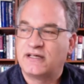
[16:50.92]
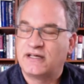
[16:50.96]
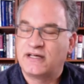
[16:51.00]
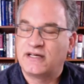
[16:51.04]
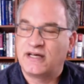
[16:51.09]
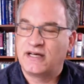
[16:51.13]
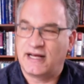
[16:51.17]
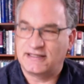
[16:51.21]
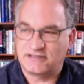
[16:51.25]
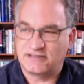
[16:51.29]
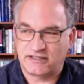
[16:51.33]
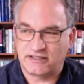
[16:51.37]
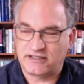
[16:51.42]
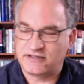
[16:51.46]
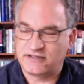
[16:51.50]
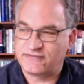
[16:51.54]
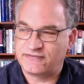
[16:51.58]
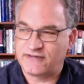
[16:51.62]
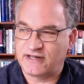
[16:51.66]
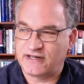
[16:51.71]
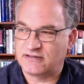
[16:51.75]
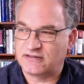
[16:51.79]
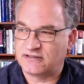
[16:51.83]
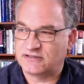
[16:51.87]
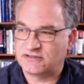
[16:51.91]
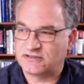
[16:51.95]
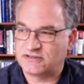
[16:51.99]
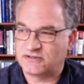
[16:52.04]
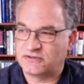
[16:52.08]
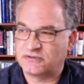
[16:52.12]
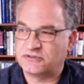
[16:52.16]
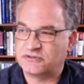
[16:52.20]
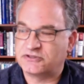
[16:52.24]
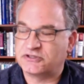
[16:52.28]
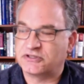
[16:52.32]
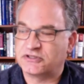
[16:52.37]
as a Confederate
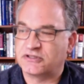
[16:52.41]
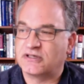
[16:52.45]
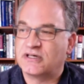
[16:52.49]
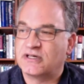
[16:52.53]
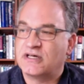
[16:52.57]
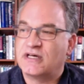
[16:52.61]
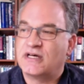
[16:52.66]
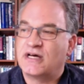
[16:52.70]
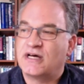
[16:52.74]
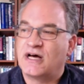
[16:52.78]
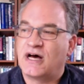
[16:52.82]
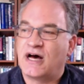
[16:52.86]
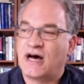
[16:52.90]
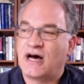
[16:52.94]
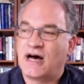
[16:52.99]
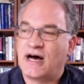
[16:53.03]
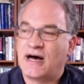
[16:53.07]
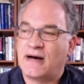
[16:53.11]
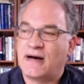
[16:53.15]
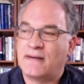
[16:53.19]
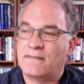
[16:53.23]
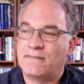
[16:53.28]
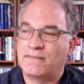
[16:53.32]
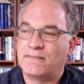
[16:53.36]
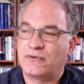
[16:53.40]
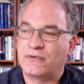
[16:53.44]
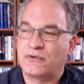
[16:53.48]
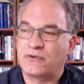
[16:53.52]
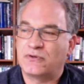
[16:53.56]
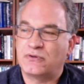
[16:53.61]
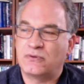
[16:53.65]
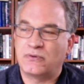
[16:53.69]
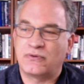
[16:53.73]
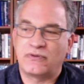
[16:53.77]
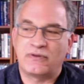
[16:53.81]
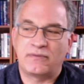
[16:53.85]
soldier, um,
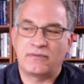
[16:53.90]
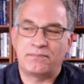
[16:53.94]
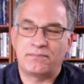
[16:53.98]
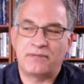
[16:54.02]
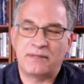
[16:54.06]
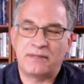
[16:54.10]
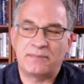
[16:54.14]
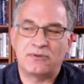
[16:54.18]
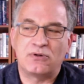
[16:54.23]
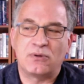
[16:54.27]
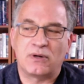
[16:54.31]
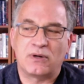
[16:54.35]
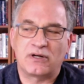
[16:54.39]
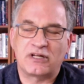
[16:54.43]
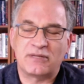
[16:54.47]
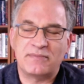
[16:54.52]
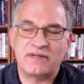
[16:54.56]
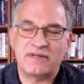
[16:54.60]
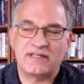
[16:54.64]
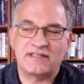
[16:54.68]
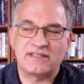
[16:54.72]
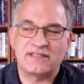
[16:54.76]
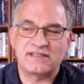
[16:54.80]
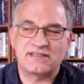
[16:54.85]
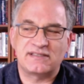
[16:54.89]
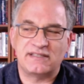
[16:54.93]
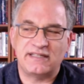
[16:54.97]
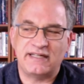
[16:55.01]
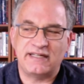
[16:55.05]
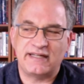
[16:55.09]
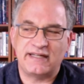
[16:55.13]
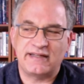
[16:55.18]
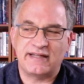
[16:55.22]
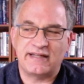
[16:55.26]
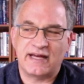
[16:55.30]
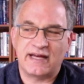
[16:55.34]
who, people who are committed to
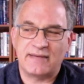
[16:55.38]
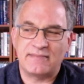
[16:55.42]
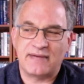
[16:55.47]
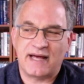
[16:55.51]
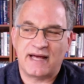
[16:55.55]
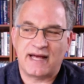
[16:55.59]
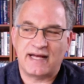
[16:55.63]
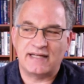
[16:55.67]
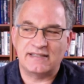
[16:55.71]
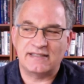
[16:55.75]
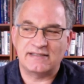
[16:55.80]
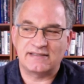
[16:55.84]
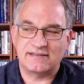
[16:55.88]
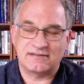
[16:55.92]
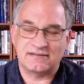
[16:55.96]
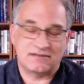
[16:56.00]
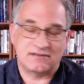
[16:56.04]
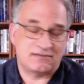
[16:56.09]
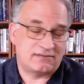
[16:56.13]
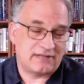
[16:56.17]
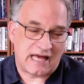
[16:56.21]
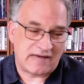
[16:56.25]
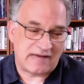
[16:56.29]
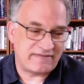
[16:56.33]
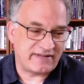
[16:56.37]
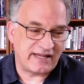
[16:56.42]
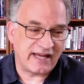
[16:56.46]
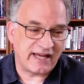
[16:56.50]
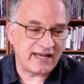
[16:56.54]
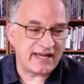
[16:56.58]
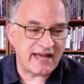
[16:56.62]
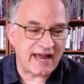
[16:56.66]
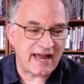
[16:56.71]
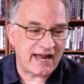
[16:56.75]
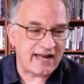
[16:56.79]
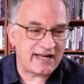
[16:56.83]
seeing them as having
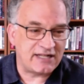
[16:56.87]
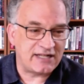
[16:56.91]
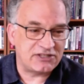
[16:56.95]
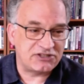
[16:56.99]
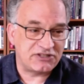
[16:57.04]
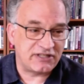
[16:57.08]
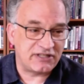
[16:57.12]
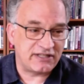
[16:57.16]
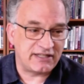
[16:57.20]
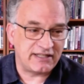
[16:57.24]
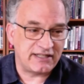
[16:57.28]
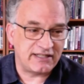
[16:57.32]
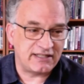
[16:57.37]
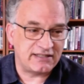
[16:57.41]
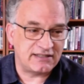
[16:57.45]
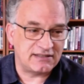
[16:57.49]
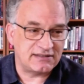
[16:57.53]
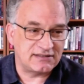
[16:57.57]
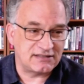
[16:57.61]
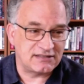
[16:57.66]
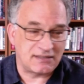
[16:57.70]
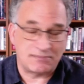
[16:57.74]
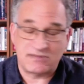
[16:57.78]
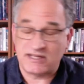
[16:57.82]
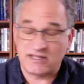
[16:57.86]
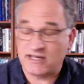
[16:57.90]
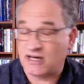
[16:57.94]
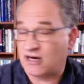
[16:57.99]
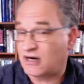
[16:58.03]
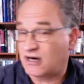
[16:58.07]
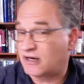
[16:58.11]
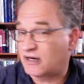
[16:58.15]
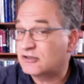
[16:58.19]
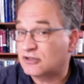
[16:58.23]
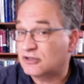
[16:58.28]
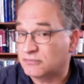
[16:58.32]
engaged in something
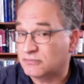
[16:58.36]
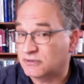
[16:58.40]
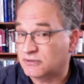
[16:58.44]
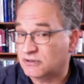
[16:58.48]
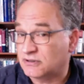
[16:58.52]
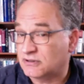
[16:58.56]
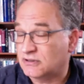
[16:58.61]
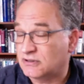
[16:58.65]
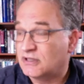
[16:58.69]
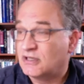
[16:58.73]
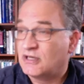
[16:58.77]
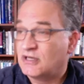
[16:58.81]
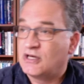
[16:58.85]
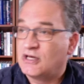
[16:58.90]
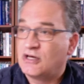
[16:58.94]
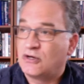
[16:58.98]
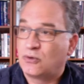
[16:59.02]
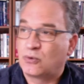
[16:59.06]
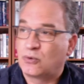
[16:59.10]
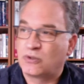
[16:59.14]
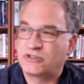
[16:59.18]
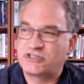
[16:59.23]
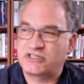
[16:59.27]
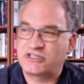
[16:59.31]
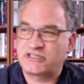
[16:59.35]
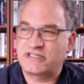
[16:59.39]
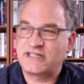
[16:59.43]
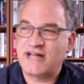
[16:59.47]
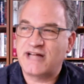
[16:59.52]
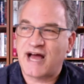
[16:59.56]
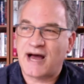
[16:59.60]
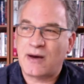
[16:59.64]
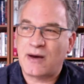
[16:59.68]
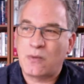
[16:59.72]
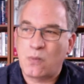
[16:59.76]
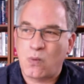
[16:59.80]
honorable, or just
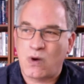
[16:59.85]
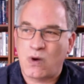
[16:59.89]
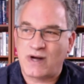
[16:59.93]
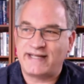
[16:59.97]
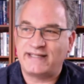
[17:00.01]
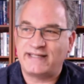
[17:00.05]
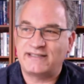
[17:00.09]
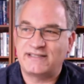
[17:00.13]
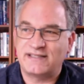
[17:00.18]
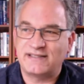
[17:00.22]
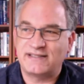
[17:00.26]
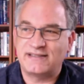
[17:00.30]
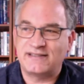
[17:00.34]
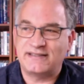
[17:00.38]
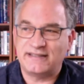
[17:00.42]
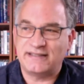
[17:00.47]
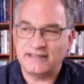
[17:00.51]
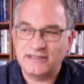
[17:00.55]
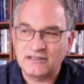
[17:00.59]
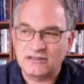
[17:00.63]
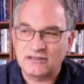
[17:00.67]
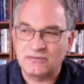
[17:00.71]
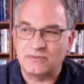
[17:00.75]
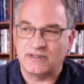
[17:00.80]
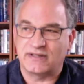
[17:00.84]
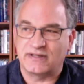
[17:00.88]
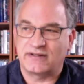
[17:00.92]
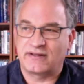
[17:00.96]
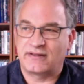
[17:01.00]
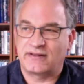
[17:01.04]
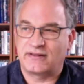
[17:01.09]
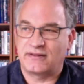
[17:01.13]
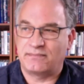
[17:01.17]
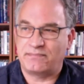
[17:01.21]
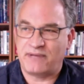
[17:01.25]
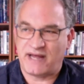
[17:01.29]
not wanting to deal with
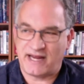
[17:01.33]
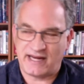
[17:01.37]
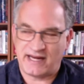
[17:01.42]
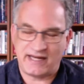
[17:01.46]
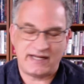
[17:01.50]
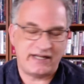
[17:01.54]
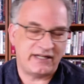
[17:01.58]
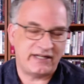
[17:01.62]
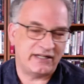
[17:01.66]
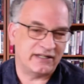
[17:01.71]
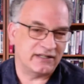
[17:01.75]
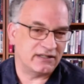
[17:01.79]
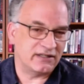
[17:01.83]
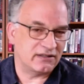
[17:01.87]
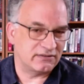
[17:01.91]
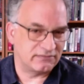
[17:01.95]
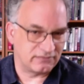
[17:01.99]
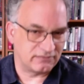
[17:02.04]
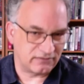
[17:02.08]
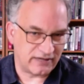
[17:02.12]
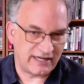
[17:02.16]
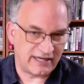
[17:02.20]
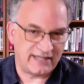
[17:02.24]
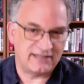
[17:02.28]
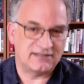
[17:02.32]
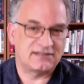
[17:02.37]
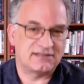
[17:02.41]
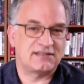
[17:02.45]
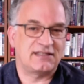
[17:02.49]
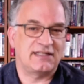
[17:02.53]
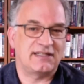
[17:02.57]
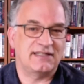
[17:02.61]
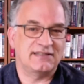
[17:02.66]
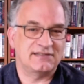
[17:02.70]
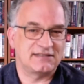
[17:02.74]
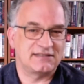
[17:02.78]
the pain of race
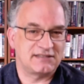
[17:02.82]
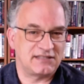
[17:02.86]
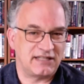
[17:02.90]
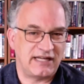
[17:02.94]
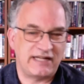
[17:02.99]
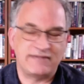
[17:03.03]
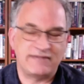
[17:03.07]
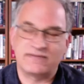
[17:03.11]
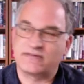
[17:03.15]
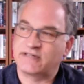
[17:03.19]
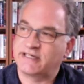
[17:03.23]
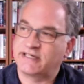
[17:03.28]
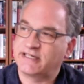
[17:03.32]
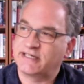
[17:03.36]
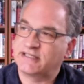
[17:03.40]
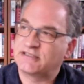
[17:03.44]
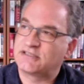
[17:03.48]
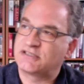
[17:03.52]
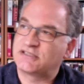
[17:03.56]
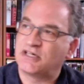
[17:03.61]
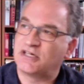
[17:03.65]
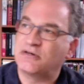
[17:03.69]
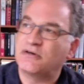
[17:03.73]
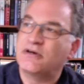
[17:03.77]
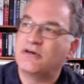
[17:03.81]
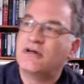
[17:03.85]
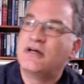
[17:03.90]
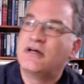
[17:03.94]
and slavery. And so